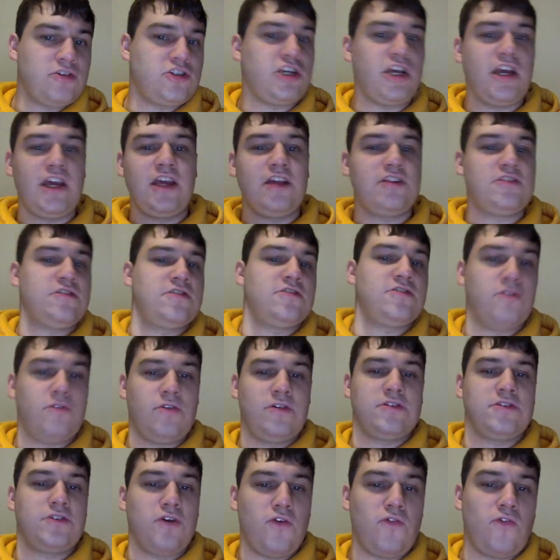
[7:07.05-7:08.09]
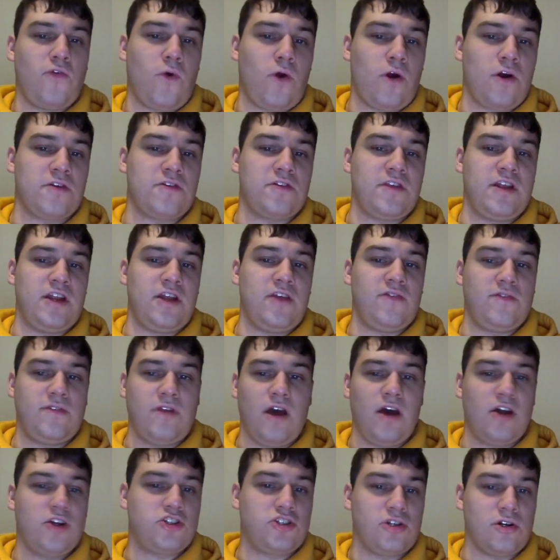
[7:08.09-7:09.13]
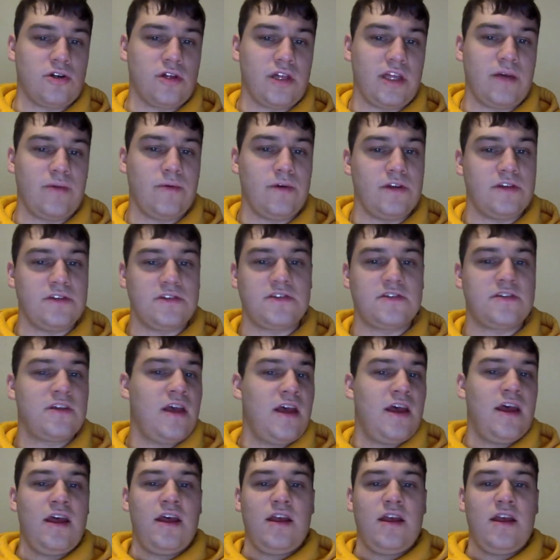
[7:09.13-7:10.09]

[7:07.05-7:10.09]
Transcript: change and so on and so forth, and if Don Shirley was,